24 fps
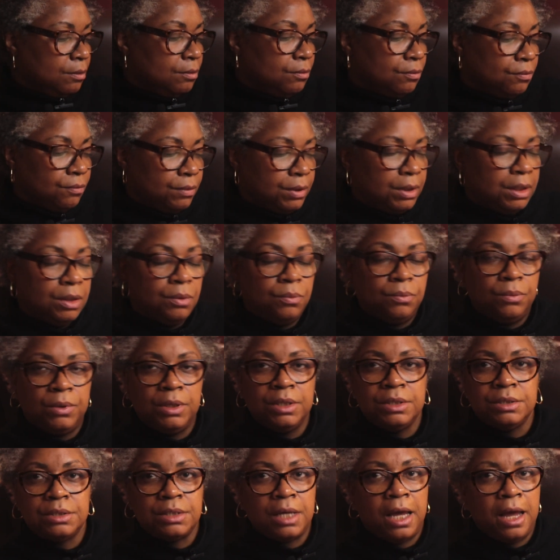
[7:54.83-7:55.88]
really
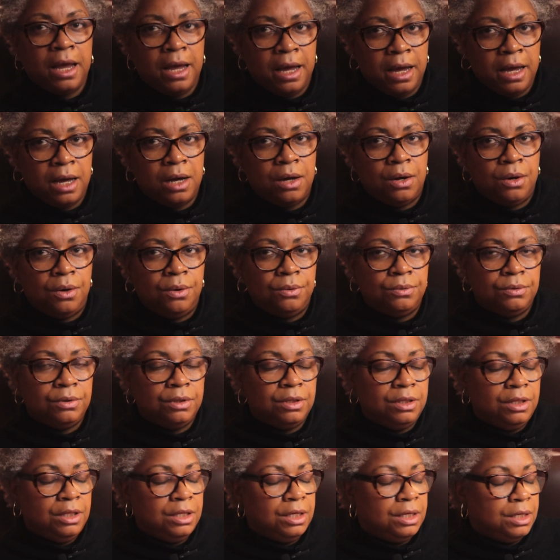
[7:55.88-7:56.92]
was how
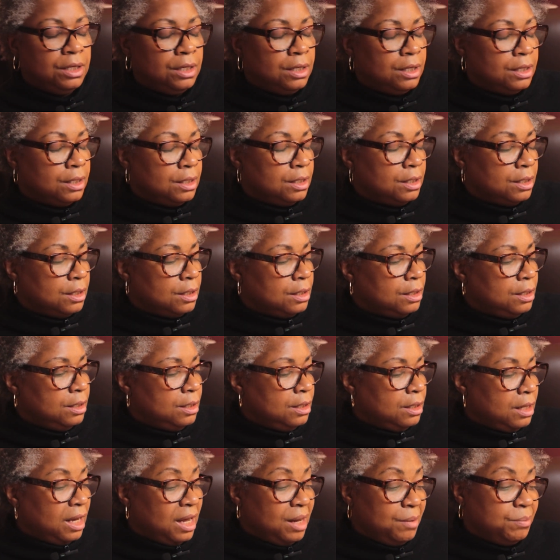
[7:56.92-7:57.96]
the
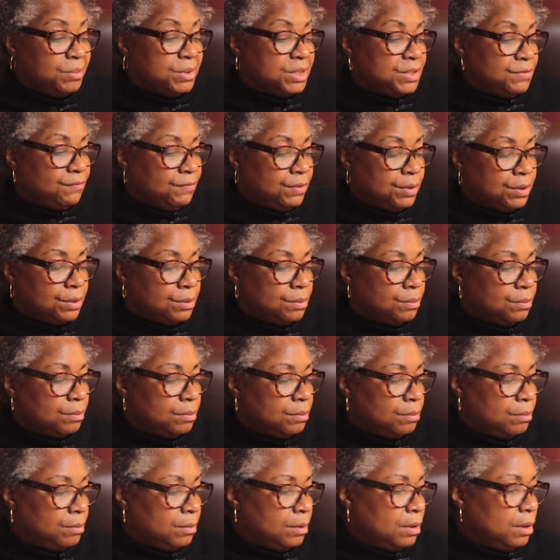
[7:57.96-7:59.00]
atmosphere
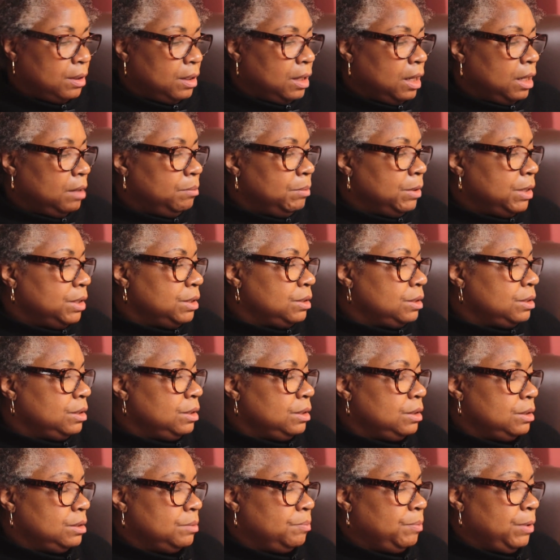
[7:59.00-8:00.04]
came in
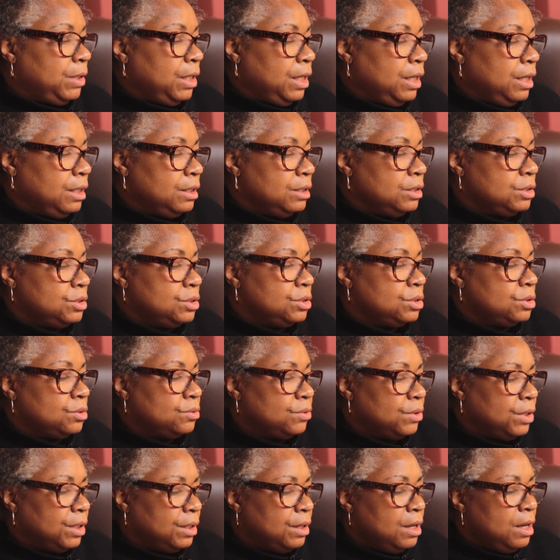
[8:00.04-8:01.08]
to play in this
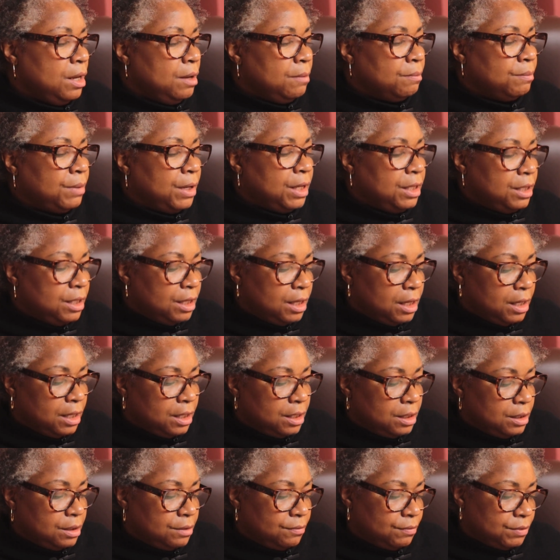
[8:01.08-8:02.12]
story. By the
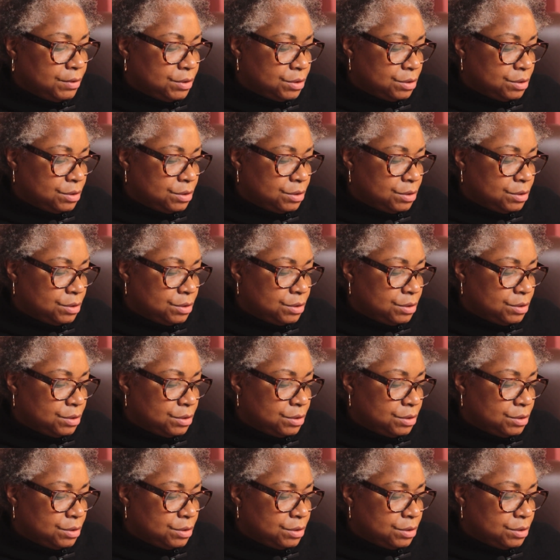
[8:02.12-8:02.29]
end of